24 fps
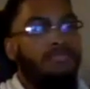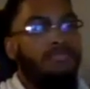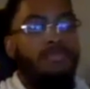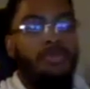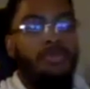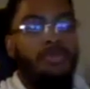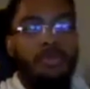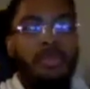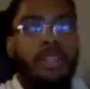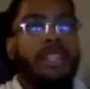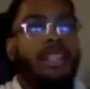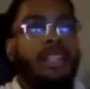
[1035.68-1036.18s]

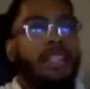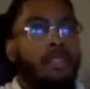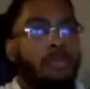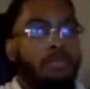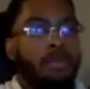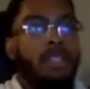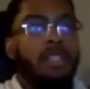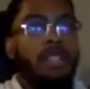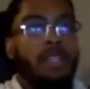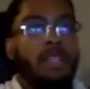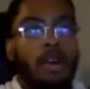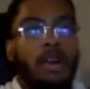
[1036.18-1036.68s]
really
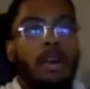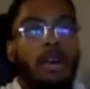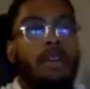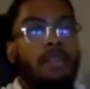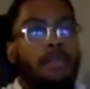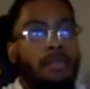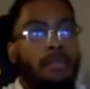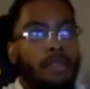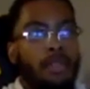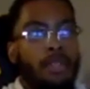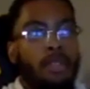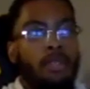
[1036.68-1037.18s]
really
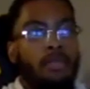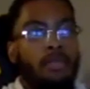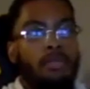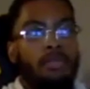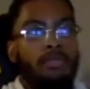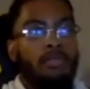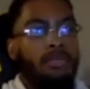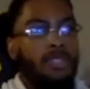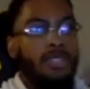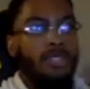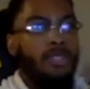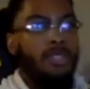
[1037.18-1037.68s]
hard for you
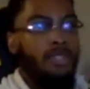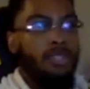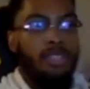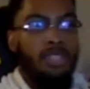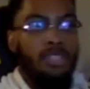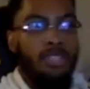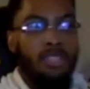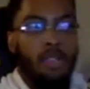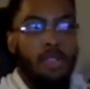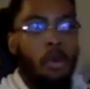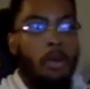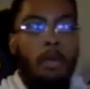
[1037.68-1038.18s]
to
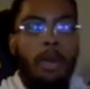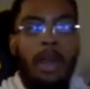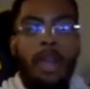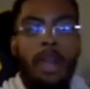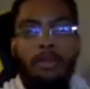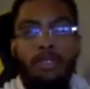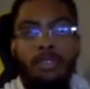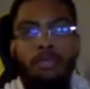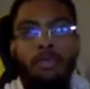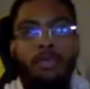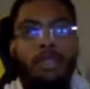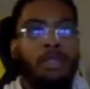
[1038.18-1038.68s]
just go by
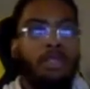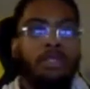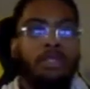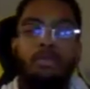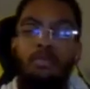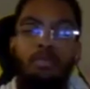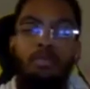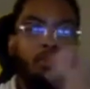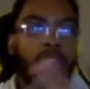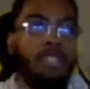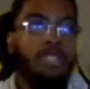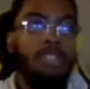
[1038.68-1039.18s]

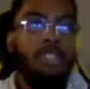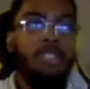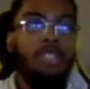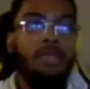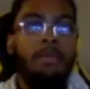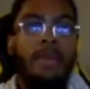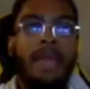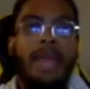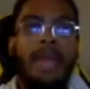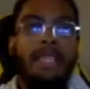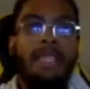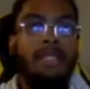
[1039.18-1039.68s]
with
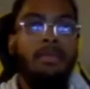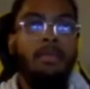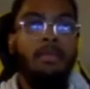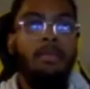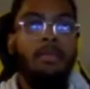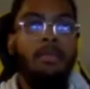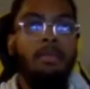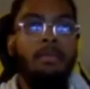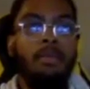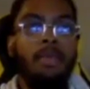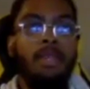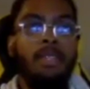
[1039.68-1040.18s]
just
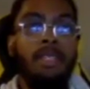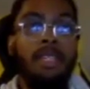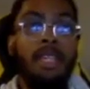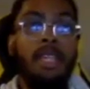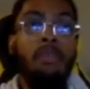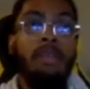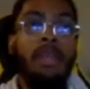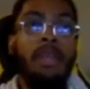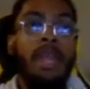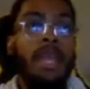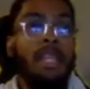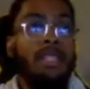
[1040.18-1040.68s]
basketball, because they're
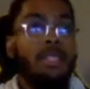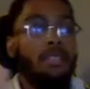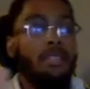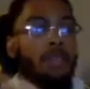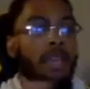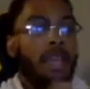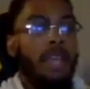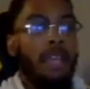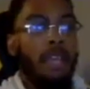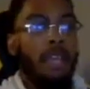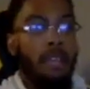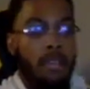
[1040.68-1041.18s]
going to ask
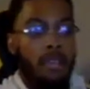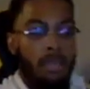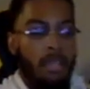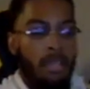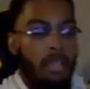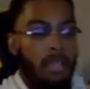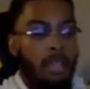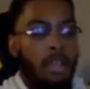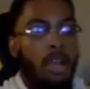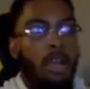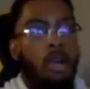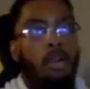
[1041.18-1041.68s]
you, hey,
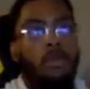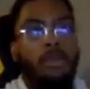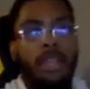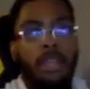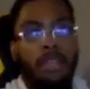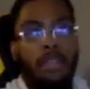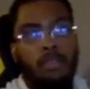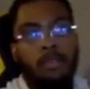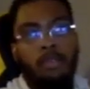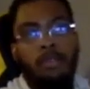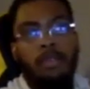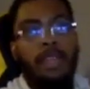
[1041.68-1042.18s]

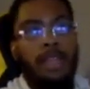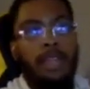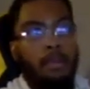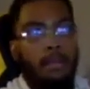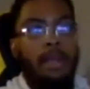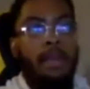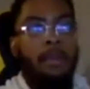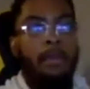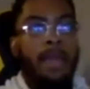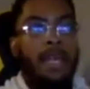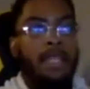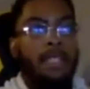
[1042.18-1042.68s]
okay, you can
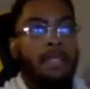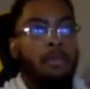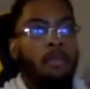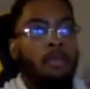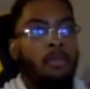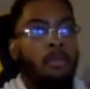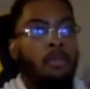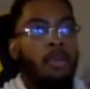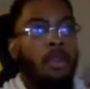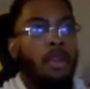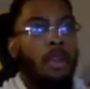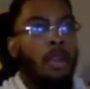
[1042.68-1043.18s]
play
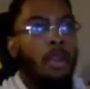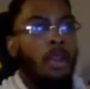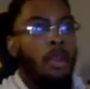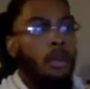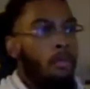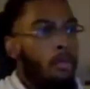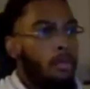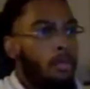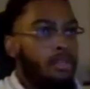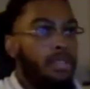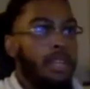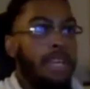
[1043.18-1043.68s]
basketball,
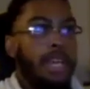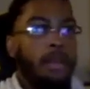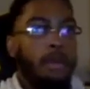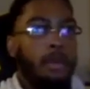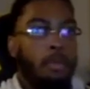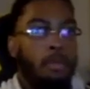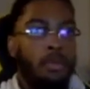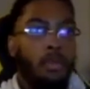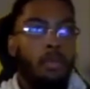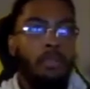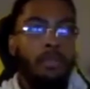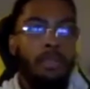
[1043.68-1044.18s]
but you got to
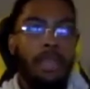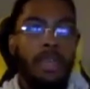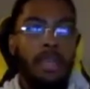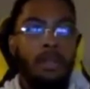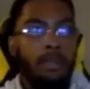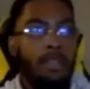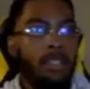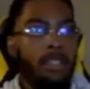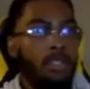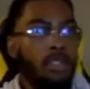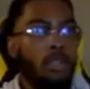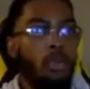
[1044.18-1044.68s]
prove that
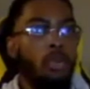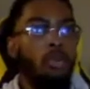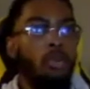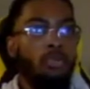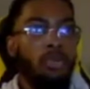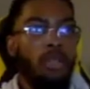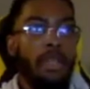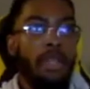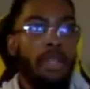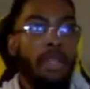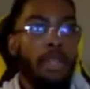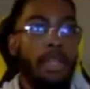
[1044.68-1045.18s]
in school
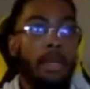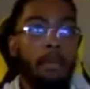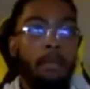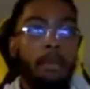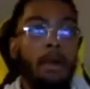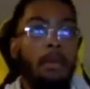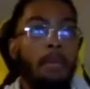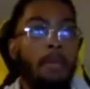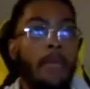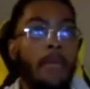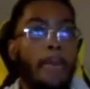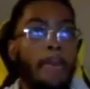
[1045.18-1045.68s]
you can keep
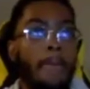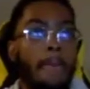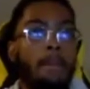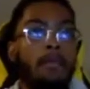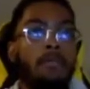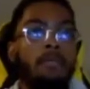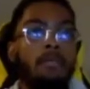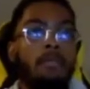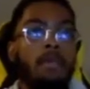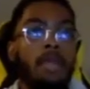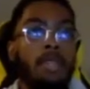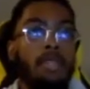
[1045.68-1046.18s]
up,
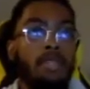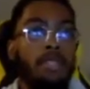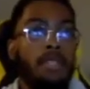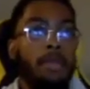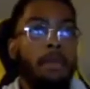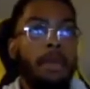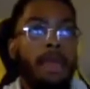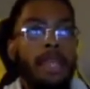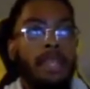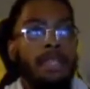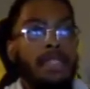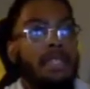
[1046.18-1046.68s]
because the
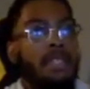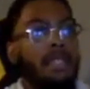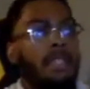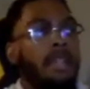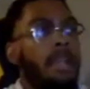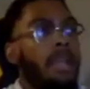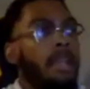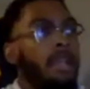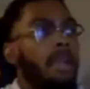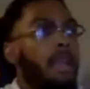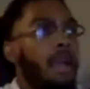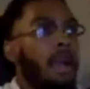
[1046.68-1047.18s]
pace in
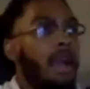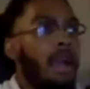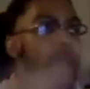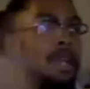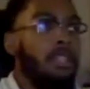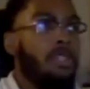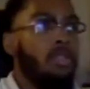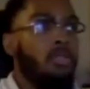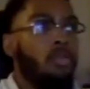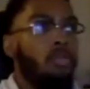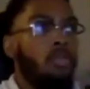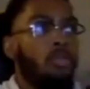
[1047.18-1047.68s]
like
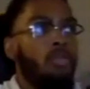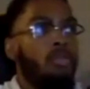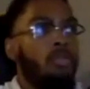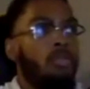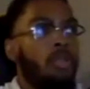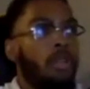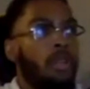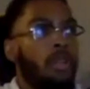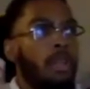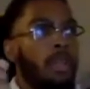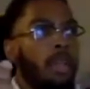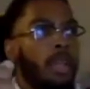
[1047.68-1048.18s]
high
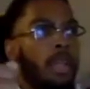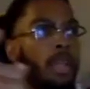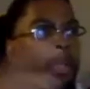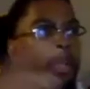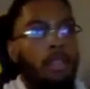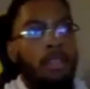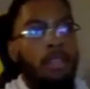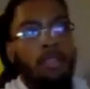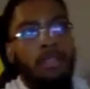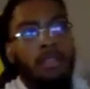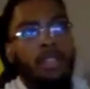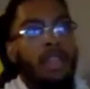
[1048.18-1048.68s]
school
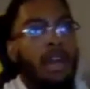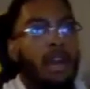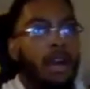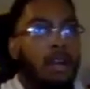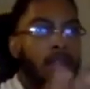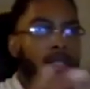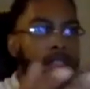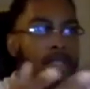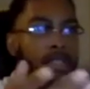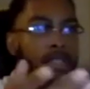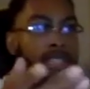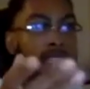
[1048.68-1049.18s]
and
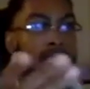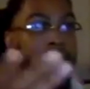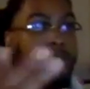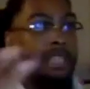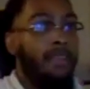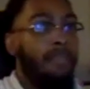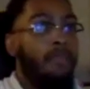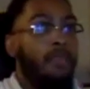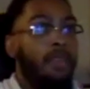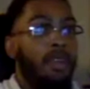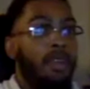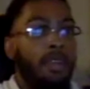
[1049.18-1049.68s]
college is
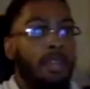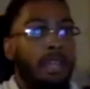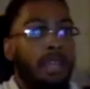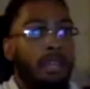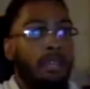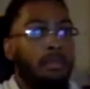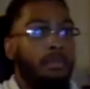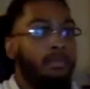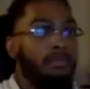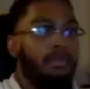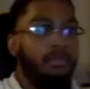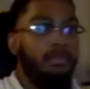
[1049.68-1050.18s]
different
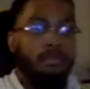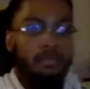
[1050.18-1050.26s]
than,